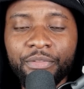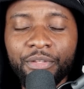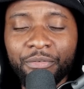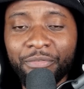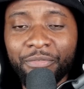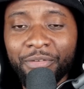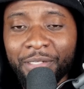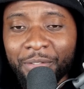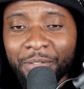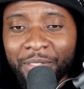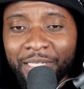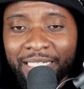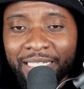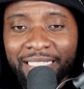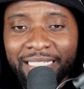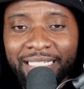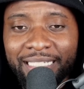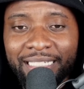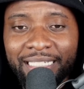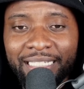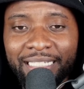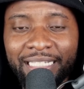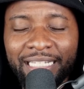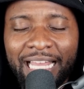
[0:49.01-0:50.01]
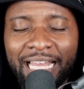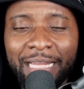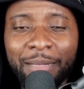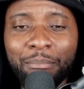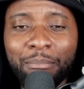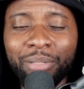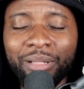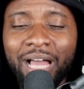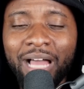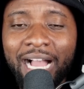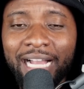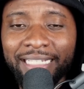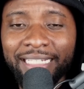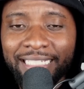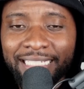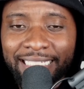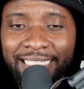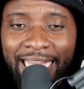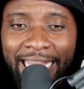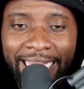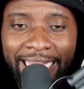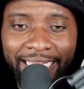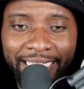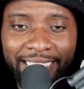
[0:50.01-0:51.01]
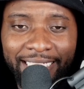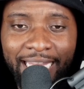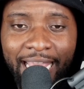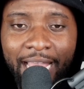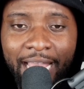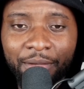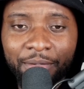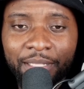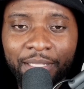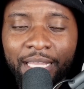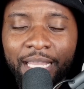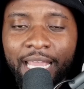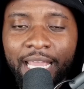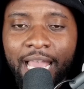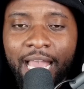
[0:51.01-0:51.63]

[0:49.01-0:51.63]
their video gets like blocked and taken down.